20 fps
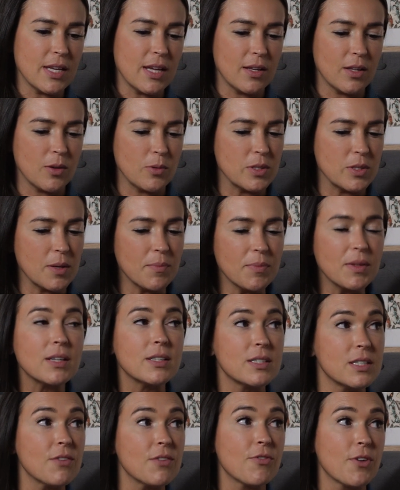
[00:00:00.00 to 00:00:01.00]
And there was
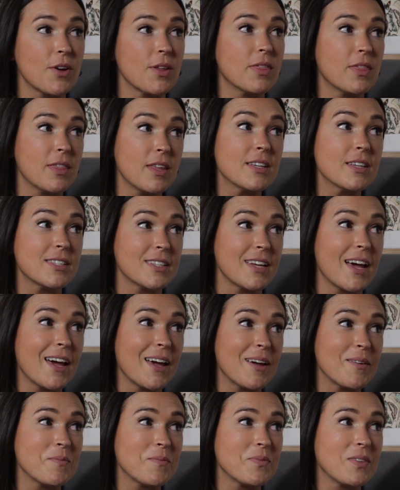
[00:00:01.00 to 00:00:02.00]
something different this
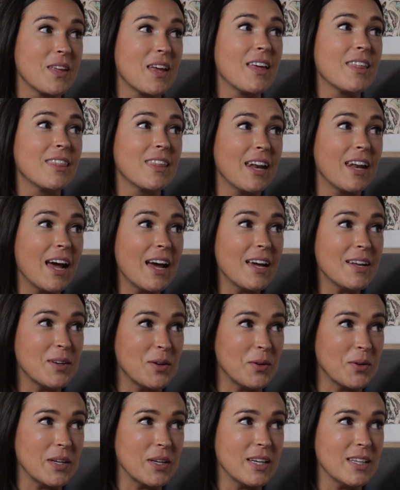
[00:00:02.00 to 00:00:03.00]
time mm. that I
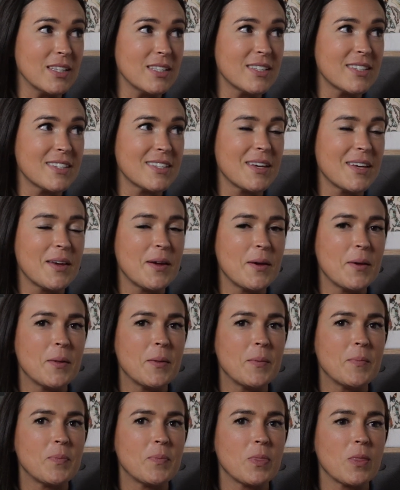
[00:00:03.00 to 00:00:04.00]
noticed
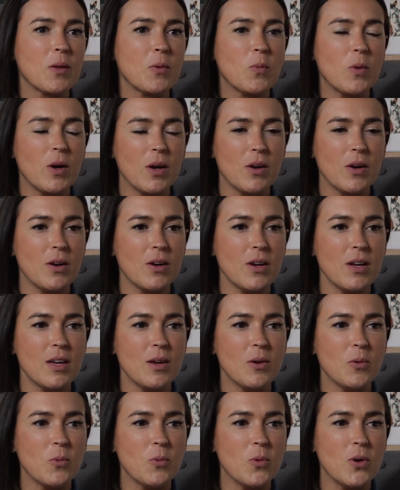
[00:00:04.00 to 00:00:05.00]
where
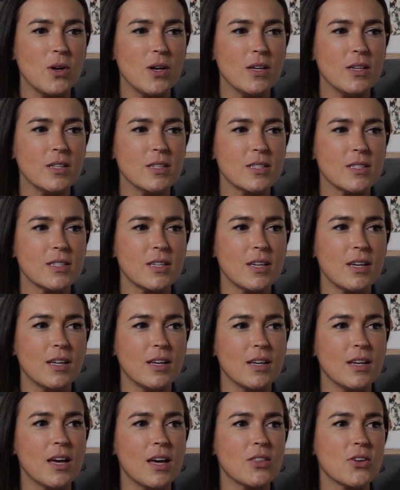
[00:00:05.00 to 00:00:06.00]
it was
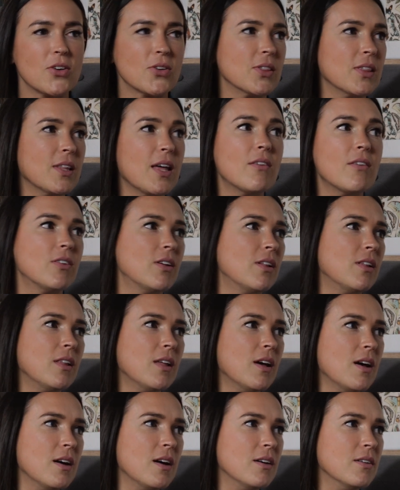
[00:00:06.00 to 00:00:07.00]
another
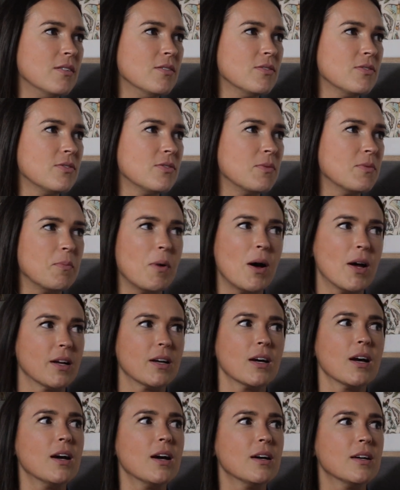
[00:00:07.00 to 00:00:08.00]
level of
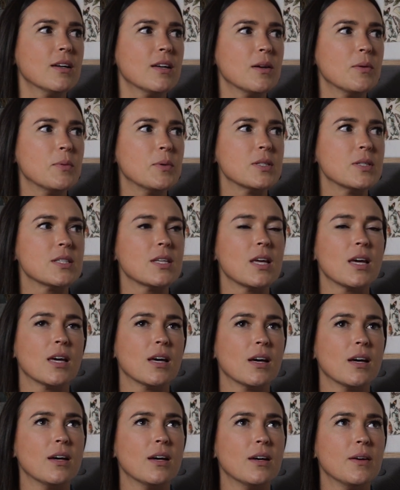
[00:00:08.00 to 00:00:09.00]
Monica. It was
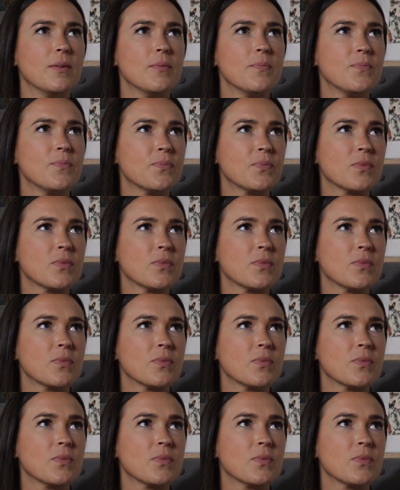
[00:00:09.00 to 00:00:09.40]
like mm. a